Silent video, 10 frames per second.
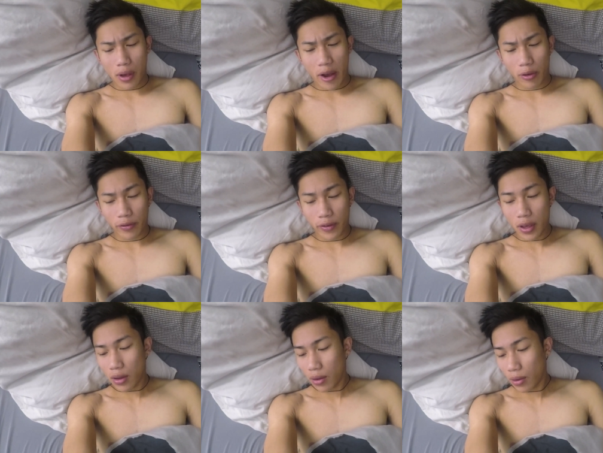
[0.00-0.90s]

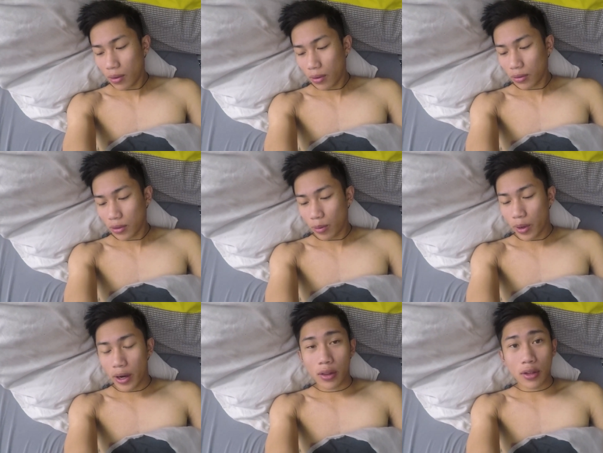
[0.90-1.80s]
outfit to
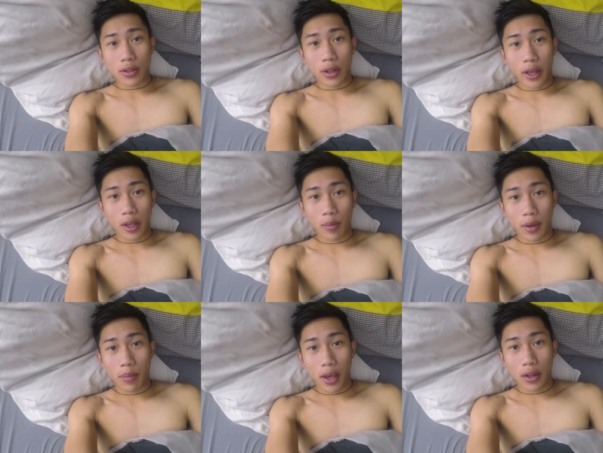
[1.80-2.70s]
wear than just laying in
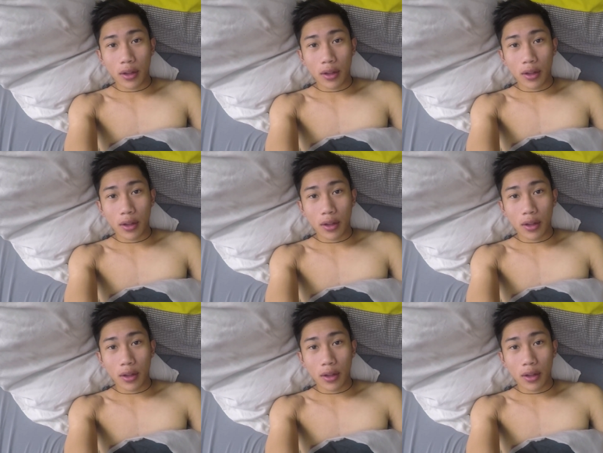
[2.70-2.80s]
my bed